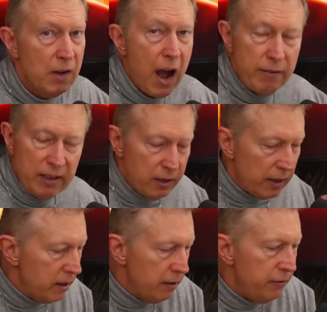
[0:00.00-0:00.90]
I did
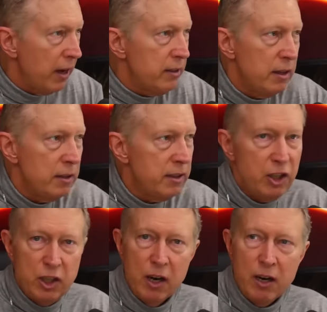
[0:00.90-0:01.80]
a
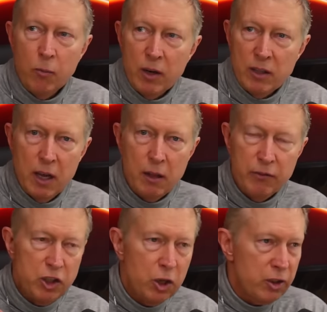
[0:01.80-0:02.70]
teaching on it, one of the
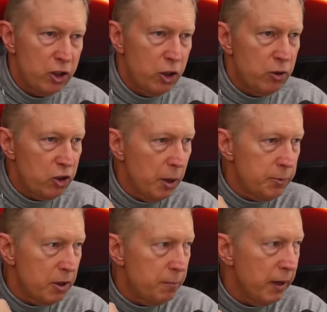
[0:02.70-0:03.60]
television shows. I showed
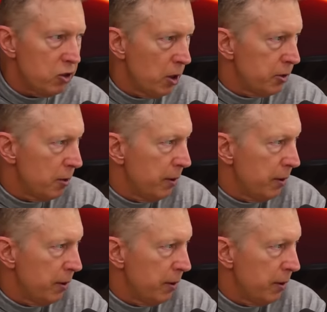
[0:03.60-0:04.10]
scripture by scripture